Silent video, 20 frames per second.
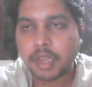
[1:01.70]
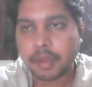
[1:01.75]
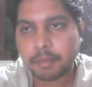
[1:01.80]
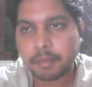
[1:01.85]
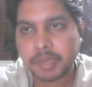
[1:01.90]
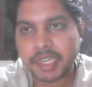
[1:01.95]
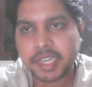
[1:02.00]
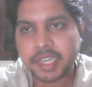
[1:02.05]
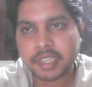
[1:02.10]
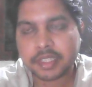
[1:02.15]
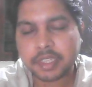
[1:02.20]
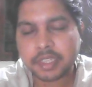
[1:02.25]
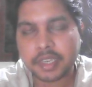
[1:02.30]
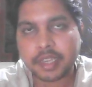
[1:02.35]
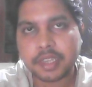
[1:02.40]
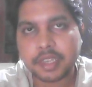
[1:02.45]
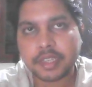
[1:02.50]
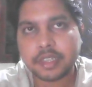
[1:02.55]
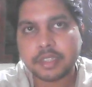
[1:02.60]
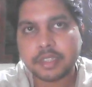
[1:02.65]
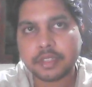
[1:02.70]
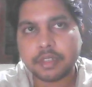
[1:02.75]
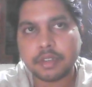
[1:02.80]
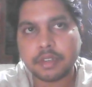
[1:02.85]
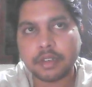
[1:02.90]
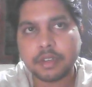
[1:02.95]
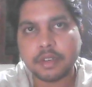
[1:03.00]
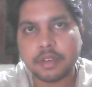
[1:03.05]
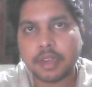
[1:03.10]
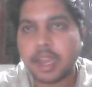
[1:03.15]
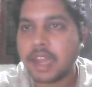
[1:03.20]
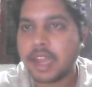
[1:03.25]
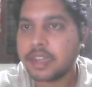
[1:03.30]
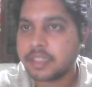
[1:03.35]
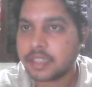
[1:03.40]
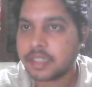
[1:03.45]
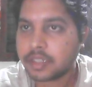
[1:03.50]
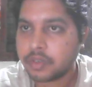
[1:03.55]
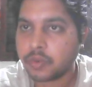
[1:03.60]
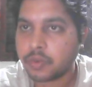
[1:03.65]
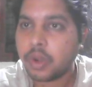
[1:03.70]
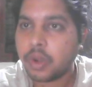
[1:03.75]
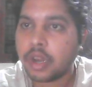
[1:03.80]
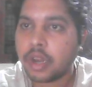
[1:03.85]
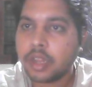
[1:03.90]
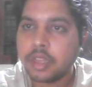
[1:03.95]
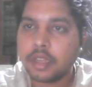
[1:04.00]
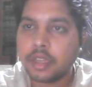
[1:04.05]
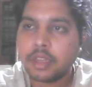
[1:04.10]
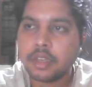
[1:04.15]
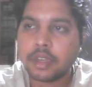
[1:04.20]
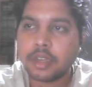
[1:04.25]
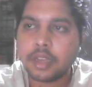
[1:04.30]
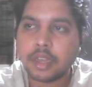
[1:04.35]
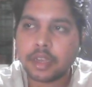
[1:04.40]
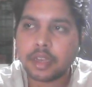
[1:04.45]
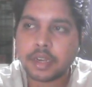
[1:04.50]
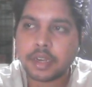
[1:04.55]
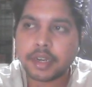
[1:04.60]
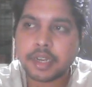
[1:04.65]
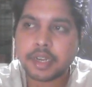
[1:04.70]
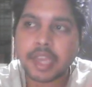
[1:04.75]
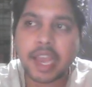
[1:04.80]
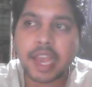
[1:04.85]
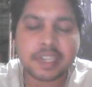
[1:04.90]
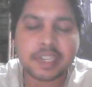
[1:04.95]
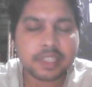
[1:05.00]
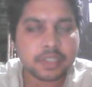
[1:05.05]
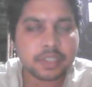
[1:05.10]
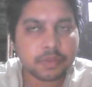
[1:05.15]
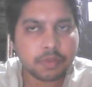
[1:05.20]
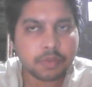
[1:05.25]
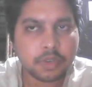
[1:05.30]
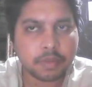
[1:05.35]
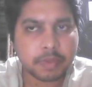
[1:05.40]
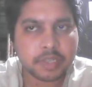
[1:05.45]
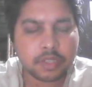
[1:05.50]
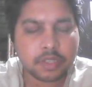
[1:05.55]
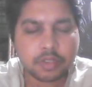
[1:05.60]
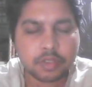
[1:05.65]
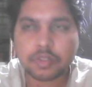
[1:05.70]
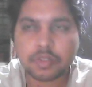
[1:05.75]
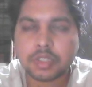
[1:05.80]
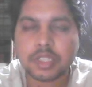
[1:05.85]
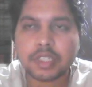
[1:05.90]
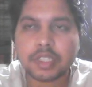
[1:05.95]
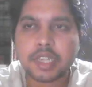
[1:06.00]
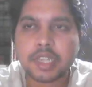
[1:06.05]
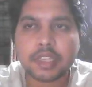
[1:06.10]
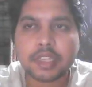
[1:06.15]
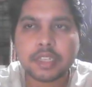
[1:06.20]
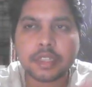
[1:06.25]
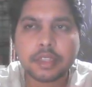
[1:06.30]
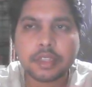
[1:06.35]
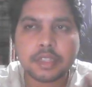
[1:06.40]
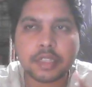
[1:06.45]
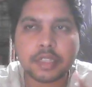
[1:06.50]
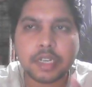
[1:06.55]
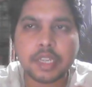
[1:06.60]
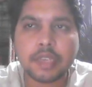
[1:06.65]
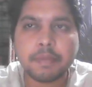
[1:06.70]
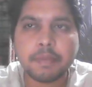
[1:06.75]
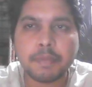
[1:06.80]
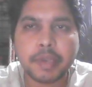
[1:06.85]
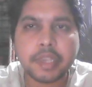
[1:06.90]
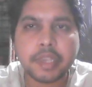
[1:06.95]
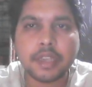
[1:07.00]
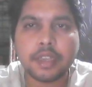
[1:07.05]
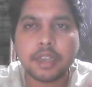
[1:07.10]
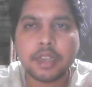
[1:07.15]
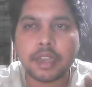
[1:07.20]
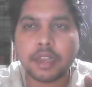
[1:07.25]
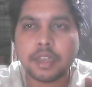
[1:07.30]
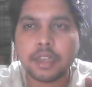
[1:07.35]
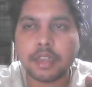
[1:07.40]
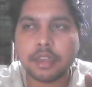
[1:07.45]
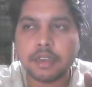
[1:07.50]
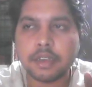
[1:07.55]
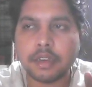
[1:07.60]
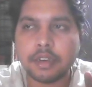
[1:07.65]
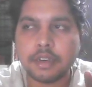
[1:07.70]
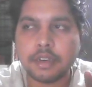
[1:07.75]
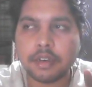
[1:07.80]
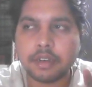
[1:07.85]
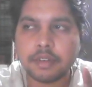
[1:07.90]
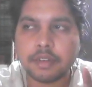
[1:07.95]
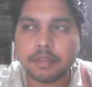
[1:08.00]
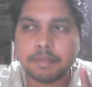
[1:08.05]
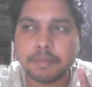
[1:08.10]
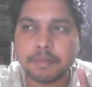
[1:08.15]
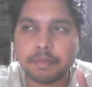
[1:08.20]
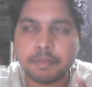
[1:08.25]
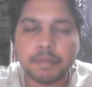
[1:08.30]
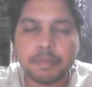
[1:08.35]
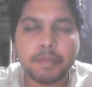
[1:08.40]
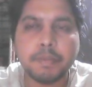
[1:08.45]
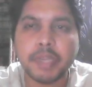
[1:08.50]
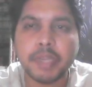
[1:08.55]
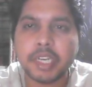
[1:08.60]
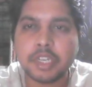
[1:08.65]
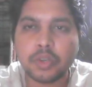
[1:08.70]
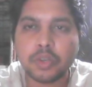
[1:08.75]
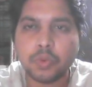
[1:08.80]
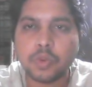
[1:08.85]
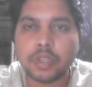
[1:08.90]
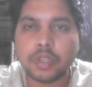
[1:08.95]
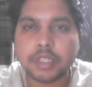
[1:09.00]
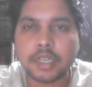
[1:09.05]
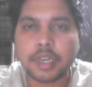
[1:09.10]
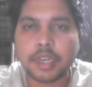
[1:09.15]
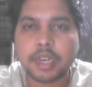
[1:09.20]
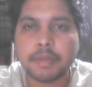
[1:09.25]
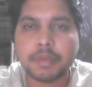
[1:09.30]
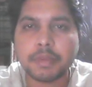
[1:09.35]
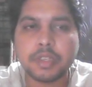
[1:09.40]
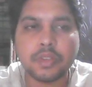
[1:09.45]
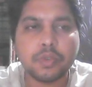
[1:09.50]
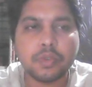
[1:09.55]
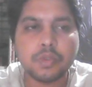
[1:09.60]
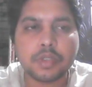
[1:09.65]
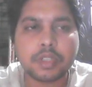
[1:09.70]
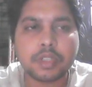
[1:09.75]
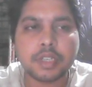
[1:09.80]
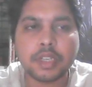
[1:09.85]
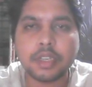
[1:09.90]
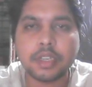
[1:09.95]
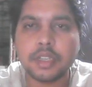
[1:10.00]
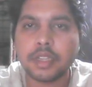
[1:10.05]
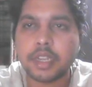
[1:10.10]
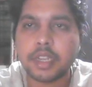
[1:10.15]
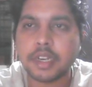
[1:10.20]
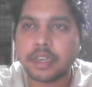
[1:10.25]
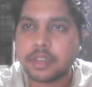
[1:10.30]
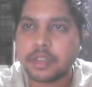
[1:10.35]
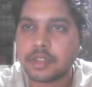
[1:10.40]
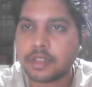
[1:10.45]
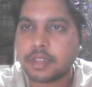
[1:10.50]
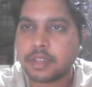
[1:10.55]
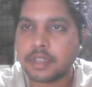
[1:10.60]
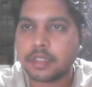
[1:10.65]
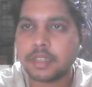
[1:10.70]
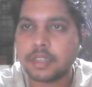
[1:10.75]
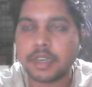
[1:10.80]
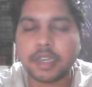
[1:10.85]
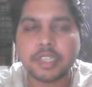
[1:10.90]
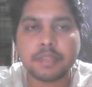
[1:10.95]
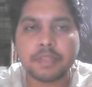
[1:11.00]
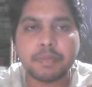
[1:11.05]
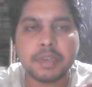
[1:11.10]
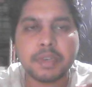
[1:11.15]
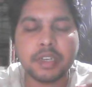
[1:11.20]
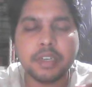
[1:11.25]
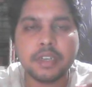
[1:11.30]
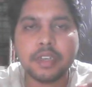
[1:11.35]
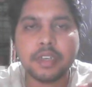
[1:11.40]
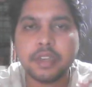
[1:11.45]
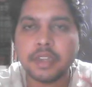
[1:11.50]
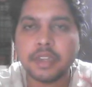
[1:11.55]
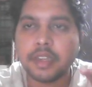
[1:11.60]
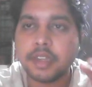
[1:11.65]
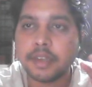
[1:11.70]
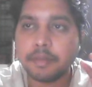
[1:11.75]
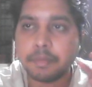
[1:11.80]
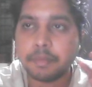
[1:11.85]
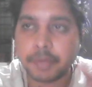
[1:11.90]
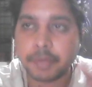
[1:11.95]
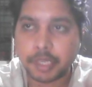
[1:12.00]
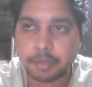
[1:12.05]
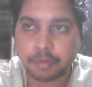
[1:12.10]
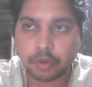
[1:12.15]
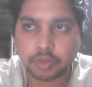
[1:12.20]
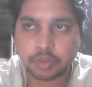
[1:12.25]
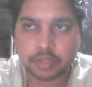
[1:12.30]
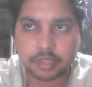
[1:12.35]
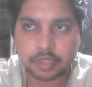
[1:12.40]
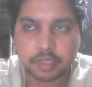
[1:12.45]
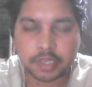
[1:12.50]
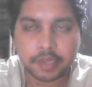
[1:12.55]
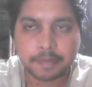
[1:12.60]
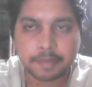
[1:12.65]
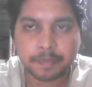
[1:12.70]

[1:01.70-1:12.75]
Beta CAE is answer tool, and Ansys Workbench. So these are the three uh, big tools that are be used in an industries, that is in pre-processing.